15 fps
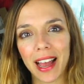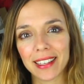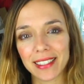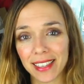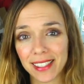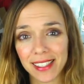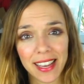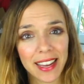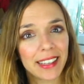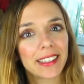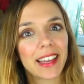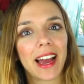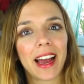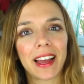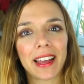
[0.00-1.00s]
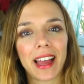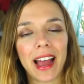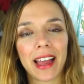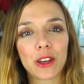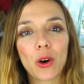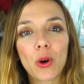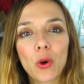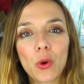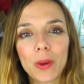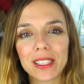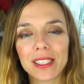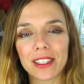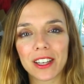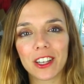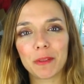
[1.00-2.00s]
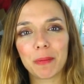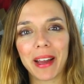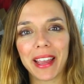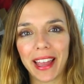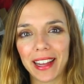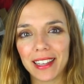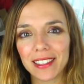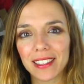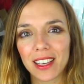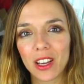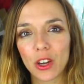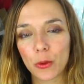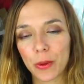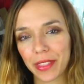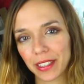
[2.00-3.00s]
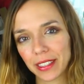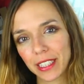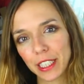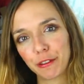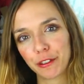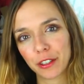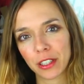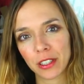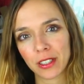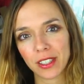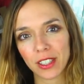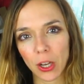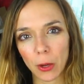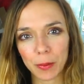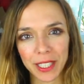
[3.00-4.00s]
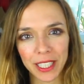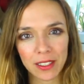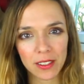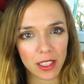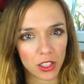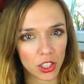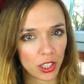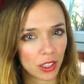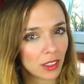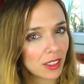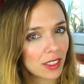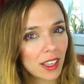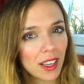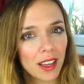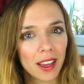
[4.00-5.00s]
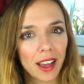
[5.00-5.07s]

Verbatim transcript: As I said, I, I always sculpt my heads with different sculpting sessions,